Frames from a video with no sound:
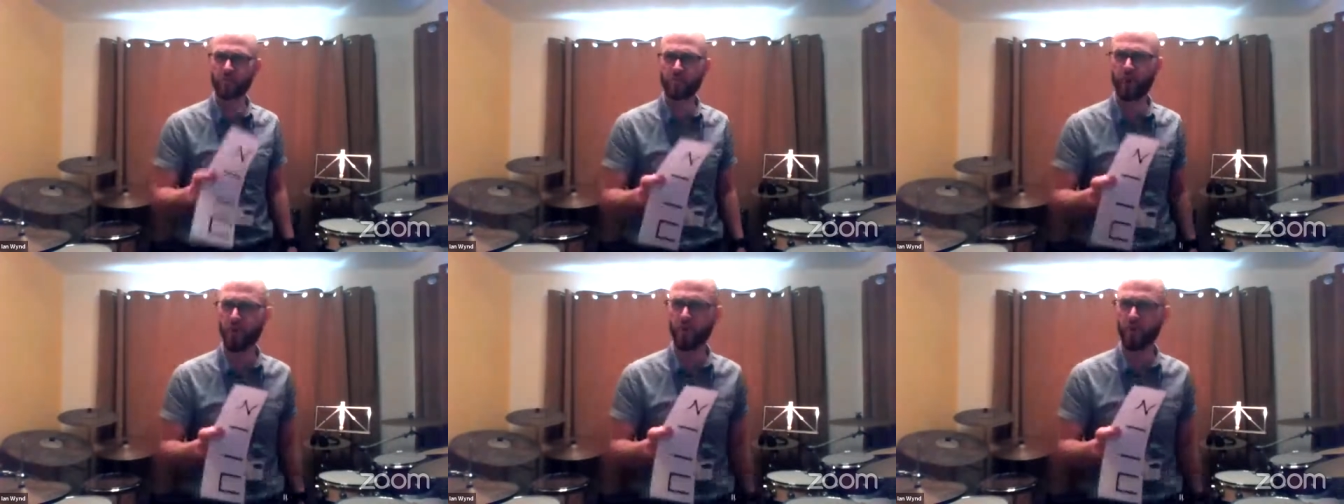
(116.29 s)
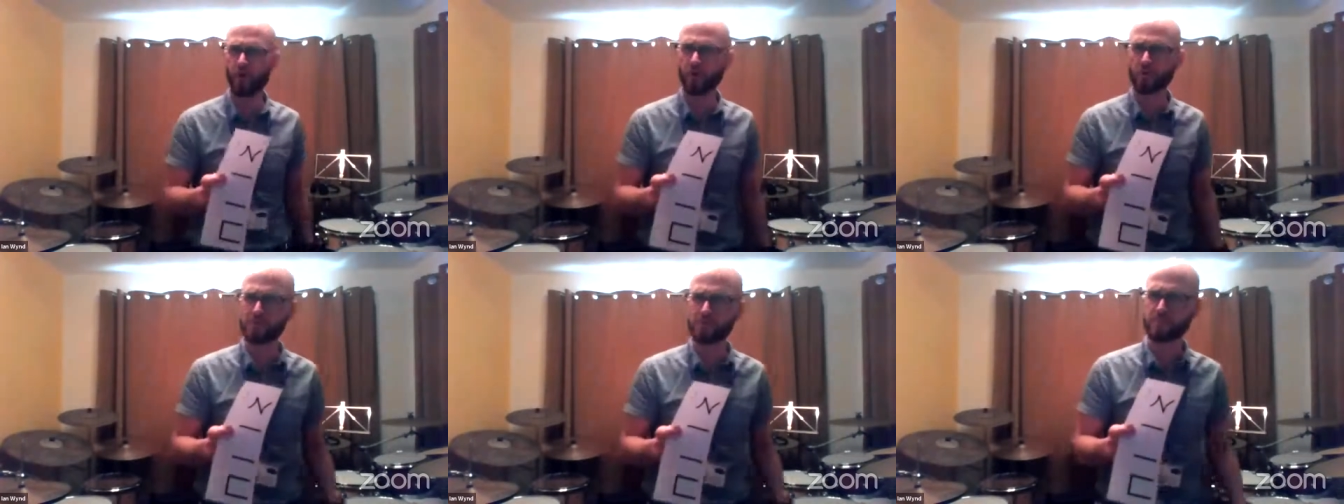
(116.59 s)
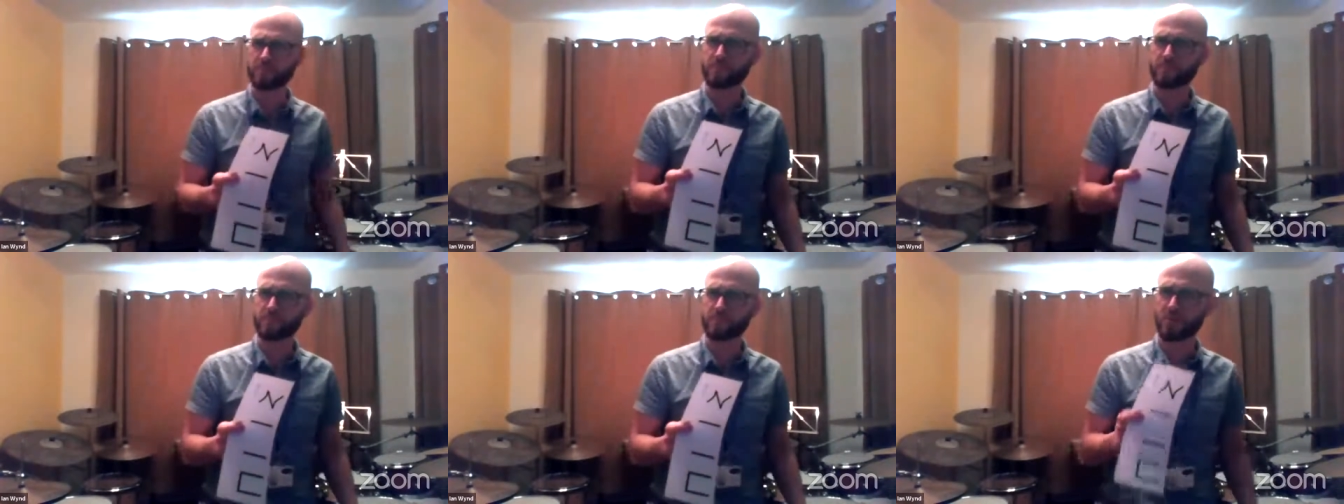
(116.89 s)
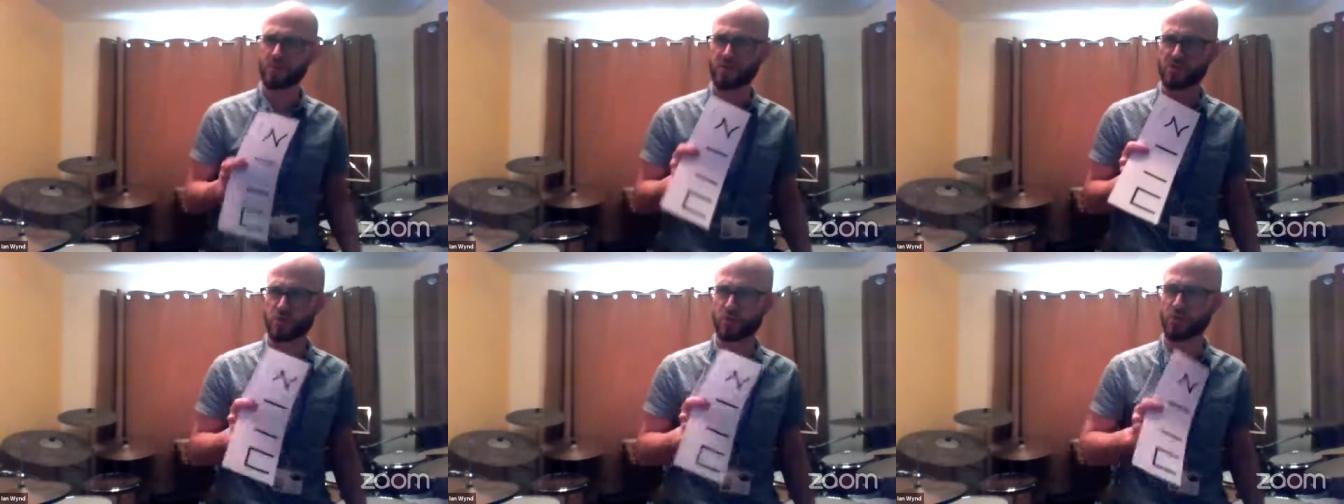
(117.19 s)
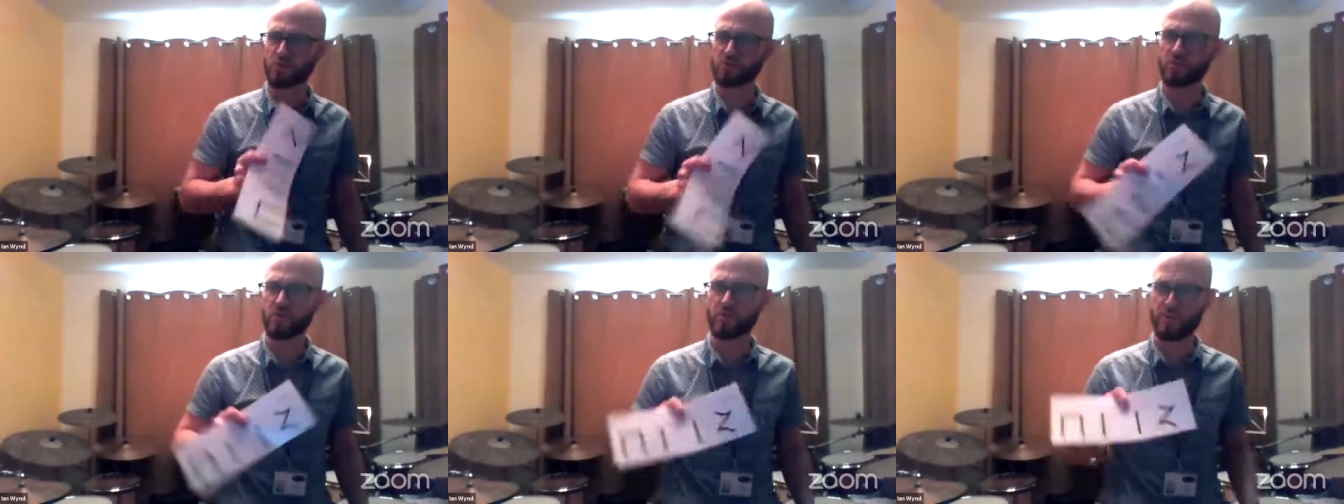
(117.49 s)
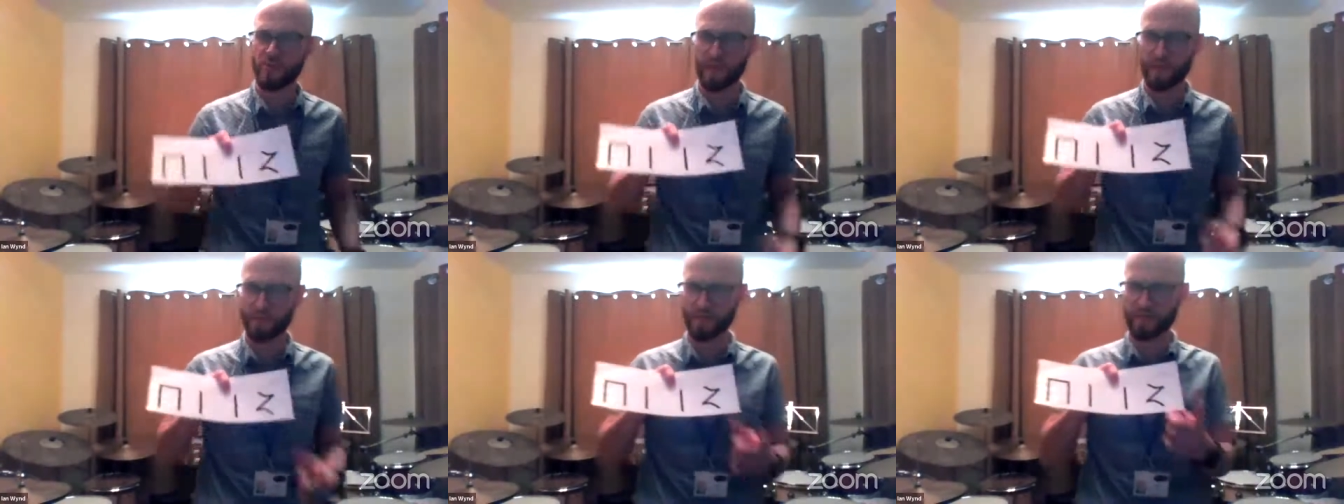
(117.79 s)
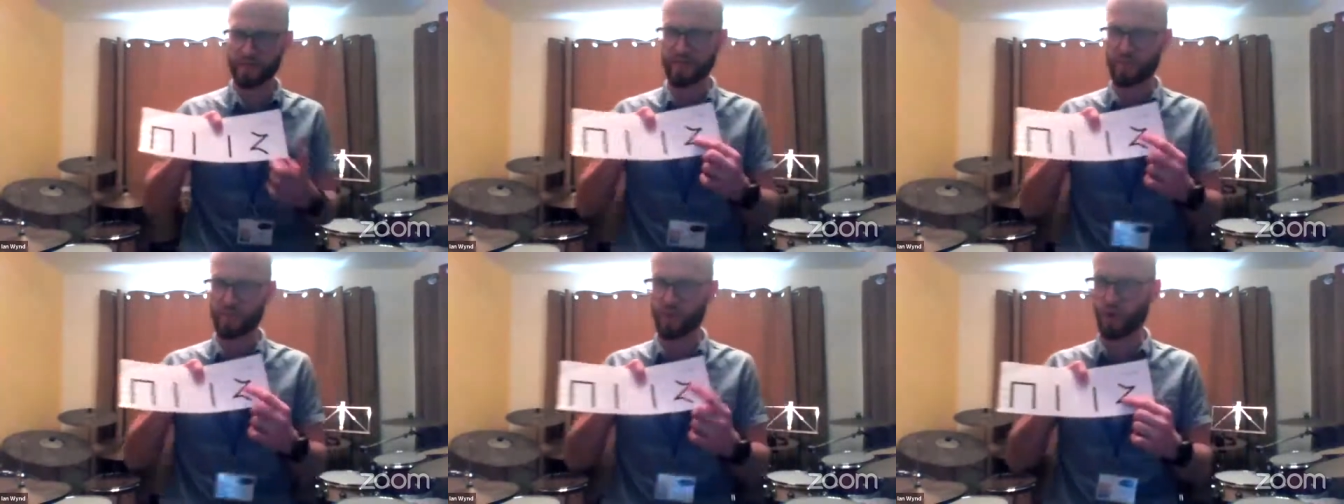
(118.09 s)
a pause, because I know some people
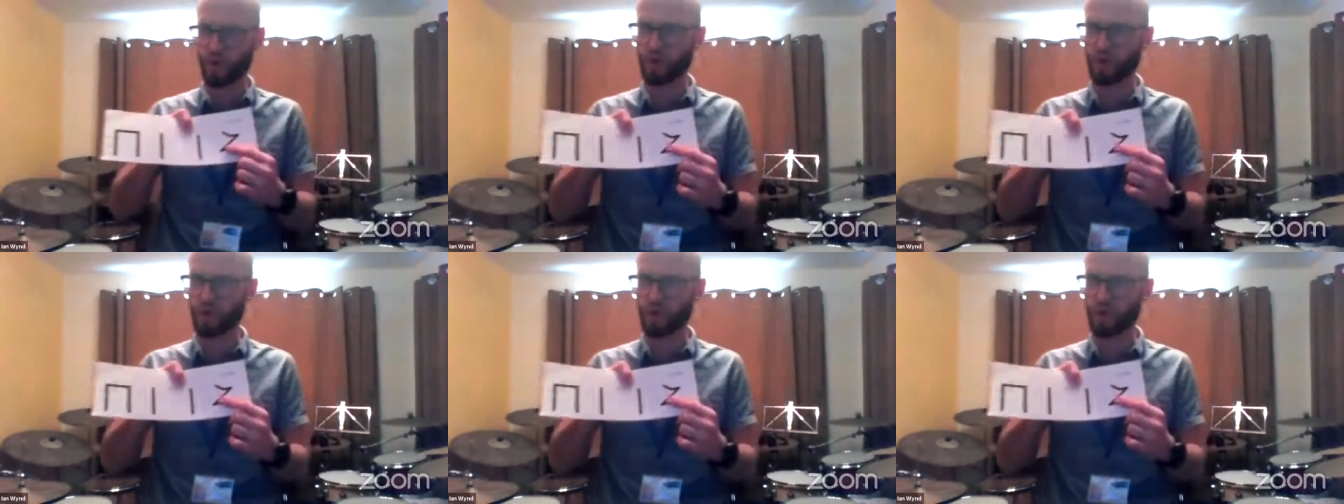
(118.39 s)
keep